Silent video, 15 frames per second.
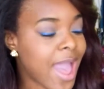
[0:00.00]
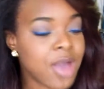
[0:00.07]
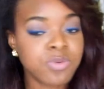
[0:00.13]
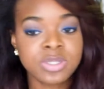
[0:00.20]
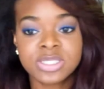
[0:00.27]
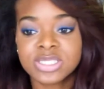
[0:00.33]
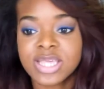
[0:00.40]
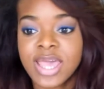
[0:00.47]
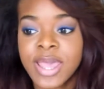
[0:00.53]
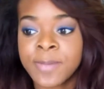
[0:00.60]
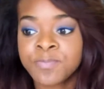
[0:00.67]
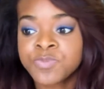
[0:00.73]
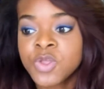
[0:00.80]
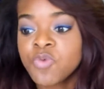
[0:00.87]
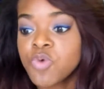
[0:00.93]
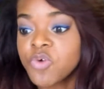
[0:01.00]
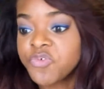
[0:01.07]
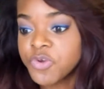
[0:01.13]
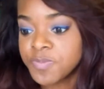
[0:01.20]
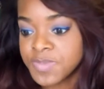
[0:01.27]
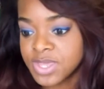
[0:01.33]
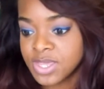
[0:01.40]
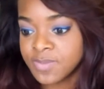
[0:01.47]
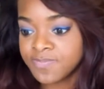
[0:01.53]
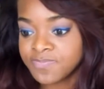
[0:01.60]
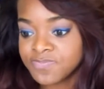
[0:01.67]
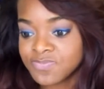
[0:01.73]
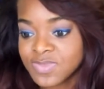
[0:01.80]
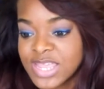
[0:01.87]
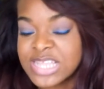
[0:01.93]
would say, well, for me,
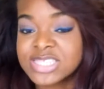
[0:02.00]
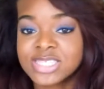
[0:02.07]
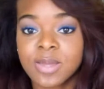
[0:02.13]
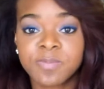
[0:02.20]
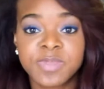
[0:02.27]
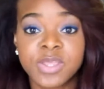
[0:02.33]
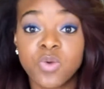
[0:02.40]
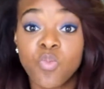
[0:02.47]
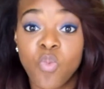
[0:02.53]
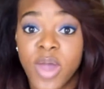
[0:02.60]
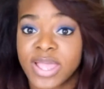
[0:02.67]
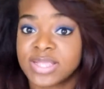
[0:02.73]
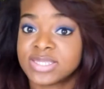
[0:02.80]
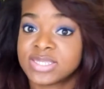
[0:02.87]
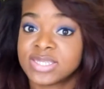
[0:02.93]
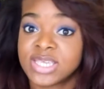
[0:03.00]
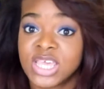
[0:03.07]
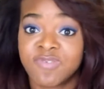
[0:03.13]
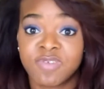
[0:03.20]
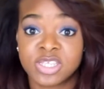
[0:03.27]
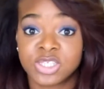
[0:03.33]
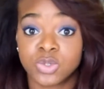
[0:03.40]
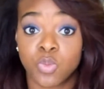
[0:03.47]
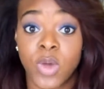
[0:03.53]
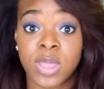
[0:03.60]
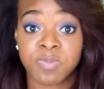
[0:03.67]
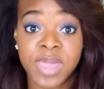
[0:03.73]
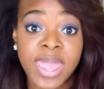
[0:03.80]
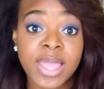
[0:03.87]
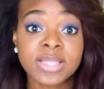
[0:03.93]
it's something white. If it's the
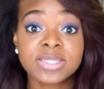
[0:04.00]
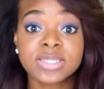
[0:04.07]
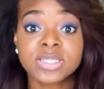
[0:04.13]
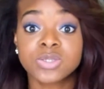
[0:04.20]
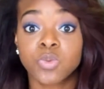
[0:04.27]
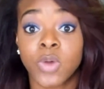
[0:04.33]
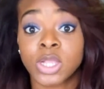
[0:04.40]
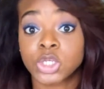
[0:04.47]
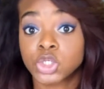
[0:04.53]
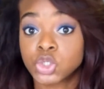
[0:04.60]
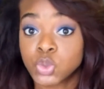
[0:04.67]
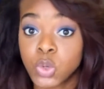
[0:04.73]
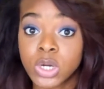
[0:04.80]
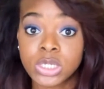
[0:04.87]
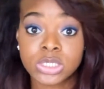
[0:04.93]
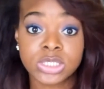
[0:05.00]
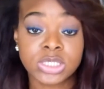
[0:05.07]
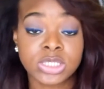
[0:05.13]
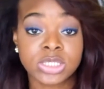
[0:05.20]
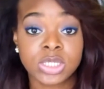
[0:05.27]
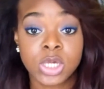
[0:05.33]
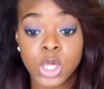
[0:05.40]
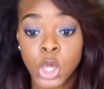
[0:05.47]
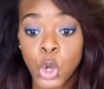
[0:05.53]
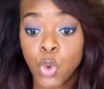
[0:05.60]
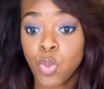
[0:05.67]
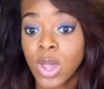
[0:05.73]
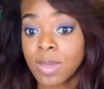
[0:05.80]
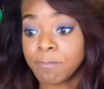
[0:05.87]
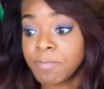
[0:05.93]
white pants, white shorts,
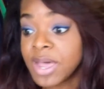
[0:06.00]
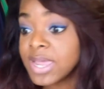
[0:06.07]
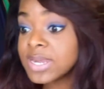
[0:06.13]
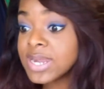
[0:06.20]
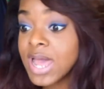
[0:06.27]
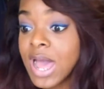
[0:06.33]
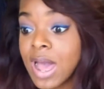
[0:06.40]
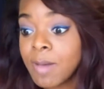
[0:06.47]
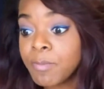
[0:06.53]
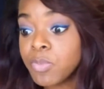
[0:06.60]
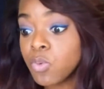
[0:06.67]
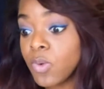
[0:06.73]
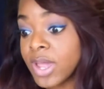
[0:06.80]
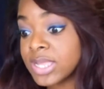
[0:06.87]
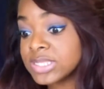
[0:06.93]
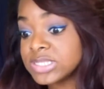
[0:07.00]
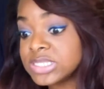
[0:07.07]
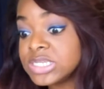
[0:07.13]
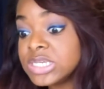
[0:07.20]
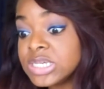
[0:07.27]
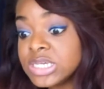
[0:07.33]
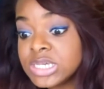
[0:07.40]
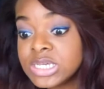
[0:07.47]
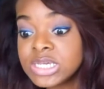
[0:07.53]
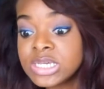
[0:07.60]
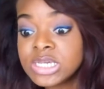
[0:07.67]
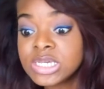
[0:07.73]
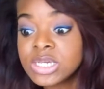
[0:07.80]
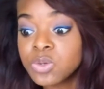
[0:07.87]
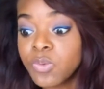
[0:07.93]
white button-up, white
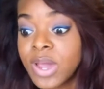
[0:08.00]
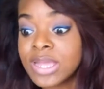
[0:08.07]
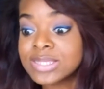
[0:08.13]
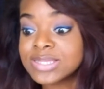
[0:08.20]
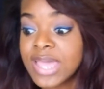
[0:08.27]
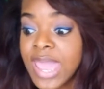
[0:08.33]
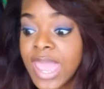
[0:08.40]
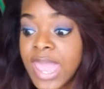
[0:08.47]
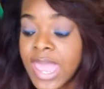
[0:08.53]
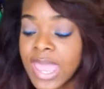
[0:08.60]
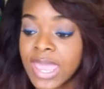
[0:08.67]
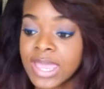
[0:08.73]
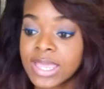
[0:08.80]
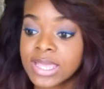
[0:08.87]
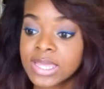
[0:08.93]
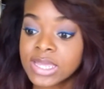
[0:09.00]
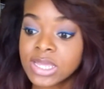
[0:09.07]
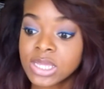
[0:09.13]
tee, white tank,